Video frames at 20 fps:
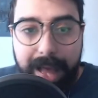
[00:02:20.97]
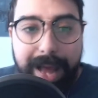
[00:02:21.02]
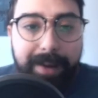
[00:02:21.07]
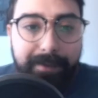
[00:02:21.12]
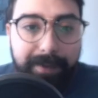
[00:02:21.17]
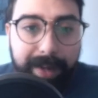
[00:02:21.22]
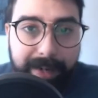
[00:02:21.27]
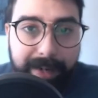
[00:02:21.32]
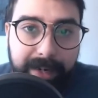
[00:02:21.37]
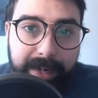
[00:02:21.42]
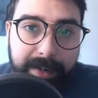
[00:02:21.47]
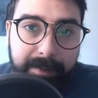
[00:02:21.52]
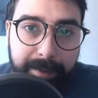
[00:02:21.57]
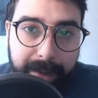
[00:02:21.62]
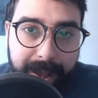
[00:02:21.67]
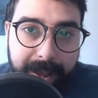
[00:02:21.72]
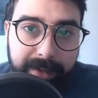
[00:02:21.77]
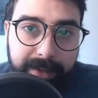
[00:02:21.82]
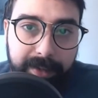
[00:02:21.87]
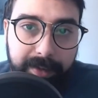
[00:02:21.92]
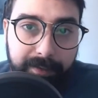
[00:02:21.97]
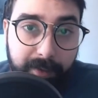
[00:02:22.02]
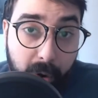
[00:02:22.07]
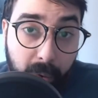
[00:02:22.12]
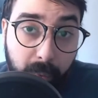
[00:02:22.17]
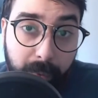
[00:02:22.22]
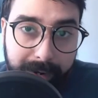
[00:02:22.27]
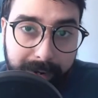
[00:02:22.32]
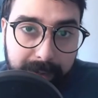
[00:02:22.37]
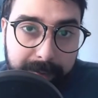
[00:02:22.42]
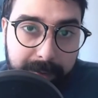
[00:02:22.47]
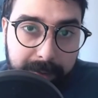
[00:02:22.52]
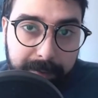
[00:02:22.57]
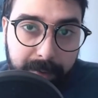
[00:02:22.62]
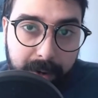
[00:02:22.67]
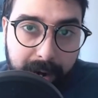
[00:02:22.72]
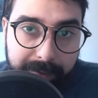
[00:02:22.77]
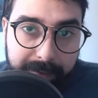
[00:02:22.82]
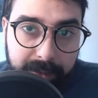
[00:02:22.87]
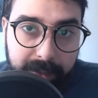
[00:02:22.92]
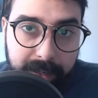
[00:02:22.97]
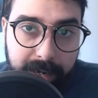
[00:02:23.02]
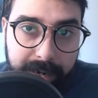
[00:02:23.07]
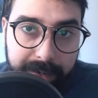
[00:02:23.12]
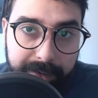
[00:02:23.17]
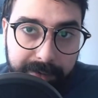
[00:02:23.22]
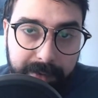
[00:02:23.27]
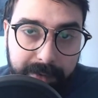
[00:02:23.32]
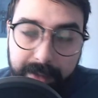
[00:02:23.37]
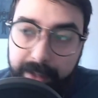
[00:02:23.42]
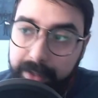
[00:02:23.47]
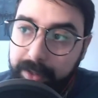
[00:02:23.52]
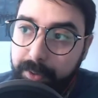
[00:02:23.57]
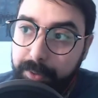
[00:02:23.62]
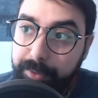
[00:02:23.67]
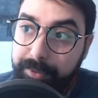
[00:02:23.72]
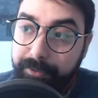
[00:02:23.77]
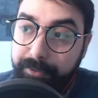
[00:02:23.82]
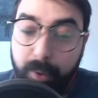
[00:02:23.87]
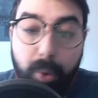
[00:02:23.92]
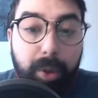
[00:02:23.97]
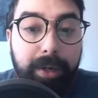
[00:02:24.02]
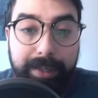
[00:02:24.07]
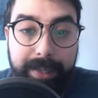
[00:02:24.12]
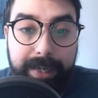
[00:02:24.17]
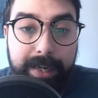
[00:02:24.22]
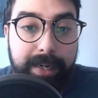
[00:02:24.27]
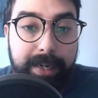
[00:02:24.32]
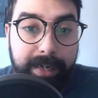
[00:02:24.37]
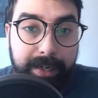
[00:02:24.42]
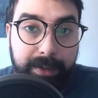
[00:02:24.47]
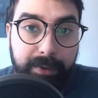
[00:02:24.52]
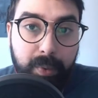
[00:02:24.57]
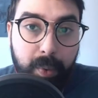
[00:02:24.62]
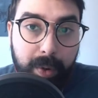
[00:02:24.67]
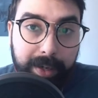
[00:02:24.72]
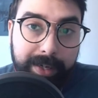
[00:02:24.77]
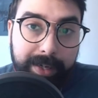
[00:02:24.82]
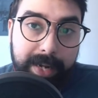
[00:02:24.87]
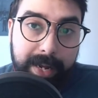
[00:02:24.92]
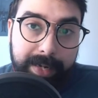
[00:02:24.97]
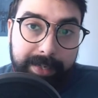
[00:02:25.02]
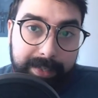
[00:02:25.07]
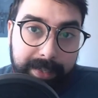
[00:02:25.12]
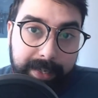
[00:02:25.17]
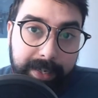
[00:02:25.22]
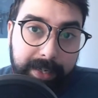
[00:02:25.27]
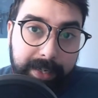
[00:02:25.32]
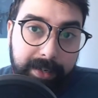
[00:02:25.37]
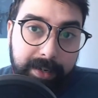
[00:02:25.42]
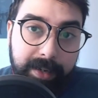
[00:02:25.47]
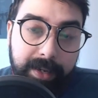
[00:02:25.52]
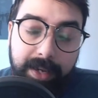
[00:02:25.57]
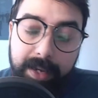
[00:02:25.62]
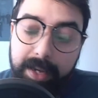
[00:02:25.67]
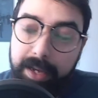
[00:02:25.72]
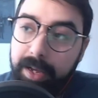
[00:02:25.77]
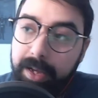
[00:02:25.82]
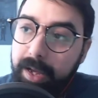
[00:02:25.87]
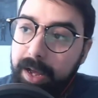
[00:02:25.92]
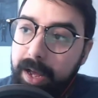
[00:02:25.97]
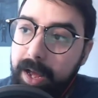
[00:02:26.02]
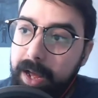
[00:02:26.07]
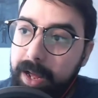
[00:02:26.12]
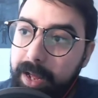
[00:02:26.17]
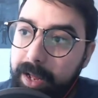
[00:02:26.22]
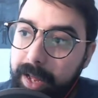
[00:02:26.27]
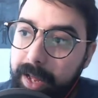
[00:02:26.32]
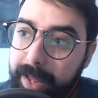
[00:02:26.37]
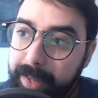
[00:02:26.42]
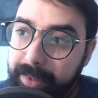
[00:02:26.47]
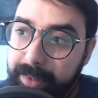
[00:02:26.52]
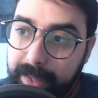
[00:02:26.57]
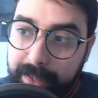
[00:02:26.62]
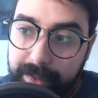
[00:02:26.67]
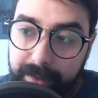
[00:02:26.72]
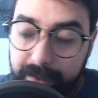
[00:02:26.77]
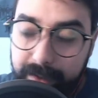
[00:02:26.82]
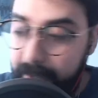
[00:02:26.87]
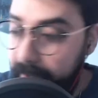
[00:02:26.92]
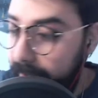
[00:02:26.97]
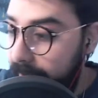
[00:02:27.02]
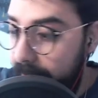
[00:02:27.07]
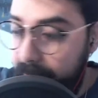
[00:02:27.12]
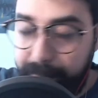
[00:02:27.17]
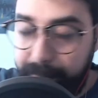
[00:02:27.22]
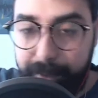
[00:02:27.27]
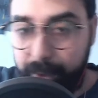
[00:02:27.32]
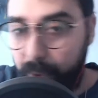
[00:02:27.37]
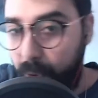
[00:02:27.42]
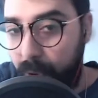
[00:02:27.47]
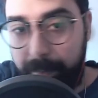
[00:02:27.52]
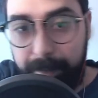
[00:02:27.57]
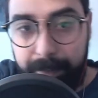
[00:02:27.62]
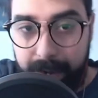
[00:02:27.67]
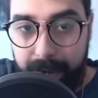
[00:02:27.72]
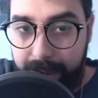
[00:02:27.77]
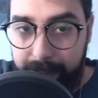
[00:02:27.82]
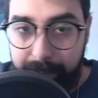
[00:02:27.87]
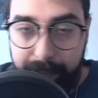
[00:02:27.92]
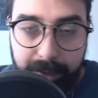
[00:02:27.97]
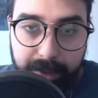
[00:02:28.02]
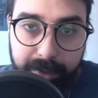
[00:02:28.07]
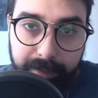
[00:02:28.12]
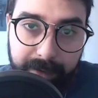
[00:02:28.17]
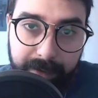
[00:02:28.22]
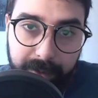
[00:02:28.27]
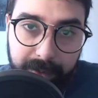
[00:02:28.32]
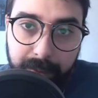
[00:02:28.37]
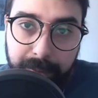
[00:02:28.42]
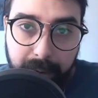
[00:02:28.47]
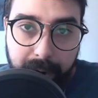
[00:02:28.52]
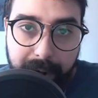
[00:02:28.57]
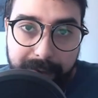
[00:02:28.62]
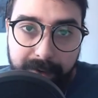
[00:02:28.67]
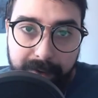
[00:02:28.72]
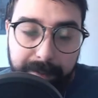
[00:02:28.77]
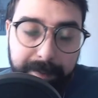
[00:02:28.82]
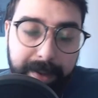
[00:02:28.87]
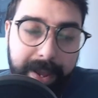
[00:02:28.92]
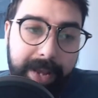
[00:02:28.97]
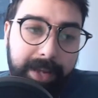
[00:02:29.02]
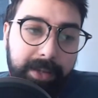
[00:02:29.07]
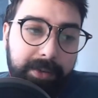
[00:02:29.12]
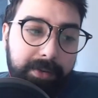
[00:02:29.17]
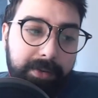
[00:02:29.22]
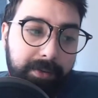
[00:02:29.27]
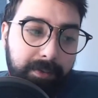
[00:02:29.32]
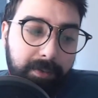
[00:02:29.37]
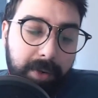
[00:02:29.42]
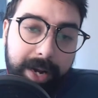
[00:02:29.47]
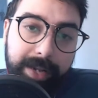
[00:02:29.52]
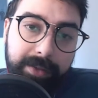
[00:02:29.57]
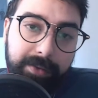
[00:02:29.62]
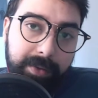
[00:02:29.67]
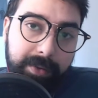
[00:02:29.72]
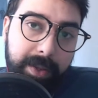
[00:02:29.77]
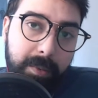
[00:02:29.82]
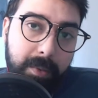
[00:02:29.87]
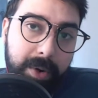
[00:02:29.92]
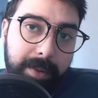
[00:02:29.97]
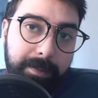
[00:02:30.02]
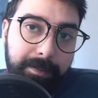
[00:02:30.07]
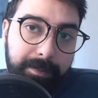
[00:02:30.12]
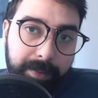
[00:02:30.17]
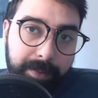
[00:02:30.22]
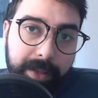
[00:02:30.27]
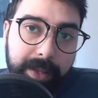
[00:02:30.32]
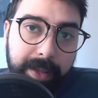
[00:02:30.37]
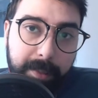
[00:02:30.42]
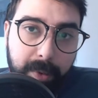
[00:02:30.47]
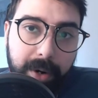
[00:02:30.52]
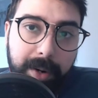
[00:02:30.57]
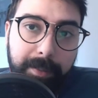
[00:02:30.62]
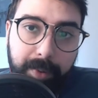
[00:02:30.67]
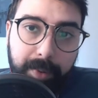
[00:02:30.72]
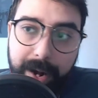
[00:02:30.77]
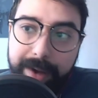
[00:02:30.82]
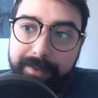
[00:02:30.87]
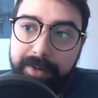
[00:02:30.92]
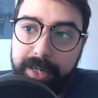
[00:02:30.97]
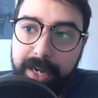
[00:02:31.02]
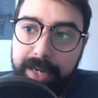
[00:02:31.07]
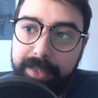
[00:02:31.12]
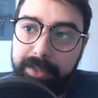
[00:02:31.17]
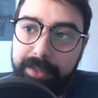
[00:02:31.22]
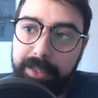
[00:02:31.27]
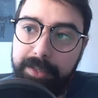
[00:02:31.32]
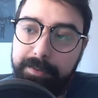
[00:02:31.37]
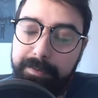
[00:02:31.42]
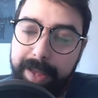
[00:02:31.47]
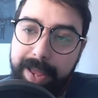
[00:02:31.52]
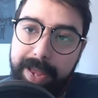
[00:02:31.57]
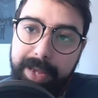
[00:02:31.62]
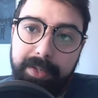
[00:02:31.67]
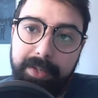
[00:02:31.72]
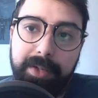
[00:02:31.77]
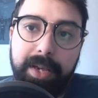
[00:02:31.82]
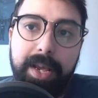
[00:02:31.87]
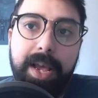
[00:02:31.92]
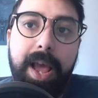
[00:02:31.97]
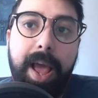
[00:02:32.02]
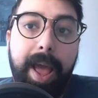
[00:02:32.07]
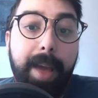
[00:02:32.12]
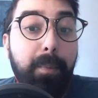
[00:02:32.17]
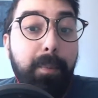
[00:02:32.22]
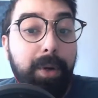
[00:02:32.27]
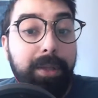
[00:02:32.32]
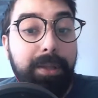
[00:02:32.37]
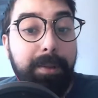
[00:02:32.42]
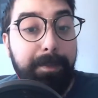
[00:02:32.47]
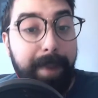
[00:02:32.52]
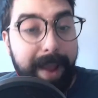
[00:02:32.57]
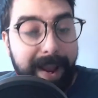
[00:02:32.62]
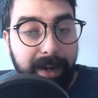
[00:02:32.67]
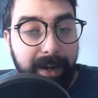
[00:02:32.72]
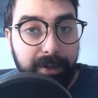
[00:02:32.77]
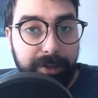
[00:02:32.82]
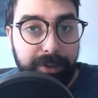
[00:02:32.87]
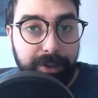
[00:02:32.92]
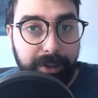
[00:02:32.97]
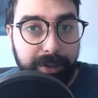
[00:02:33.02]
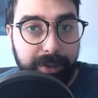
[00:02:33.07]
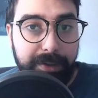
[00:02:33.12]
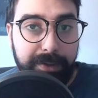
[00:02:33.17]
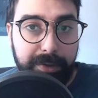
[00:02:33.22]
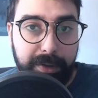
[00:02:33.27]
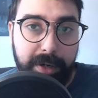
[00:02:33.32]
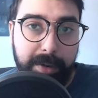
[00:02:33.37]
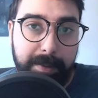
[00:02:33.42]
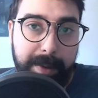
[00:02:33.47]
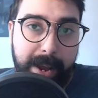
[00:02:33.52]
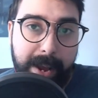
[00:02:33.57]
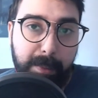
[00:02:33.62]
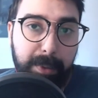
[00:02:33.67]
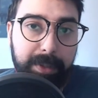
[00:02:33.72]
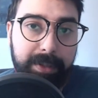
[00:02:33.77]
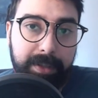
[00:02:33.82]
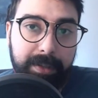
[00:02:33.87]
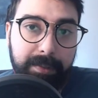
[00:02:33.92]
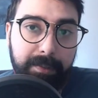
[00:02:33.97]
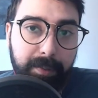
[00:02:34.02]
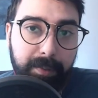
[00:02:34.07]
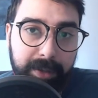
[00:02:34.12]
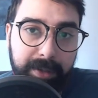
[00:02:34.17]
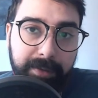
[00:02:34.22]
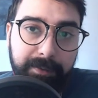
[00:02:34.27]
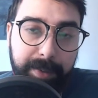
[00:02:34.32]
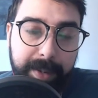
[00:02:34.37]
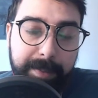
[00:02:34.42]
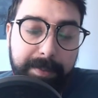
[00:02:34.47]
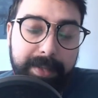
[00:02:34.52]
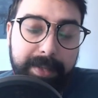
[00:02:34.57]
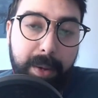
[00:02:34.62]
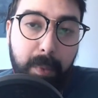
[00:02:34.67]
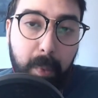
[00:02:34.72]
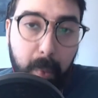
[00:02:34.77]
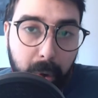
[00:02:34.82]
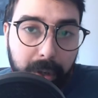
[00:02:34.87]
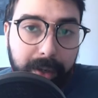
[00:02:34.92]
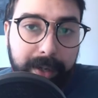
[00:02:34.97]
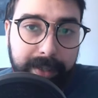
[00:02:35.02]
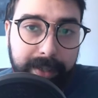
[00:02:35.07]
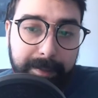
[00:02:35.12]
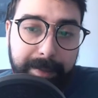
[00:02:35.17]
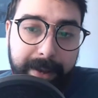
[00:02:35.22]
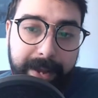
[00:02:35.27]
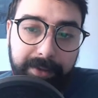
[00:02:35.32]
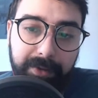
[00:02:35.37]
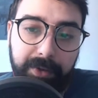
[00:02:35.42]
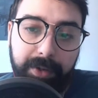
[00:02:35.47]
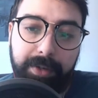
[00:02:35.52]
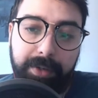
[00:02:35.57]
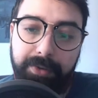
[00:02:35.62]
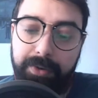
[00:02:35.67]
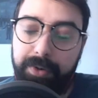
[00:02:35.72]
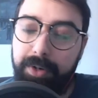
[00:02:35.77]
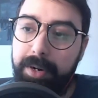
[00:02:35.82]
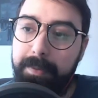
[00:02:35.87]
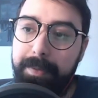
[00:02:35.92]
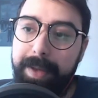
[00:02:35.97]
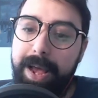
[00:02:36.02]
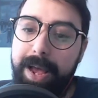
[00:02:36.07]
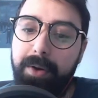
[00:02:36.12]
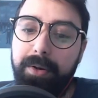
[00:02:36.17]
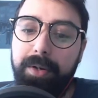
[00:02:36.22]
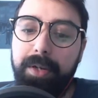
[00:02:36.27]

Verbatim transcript: of Indian banks have already been privatized. I think there was 14 in 2019, uh, and then it got absorbed by a bunch of other private banks, right? So they want to they want to privatize these banks. And what the bankers are concerned about, what the what the people that work in the banks are concerned about,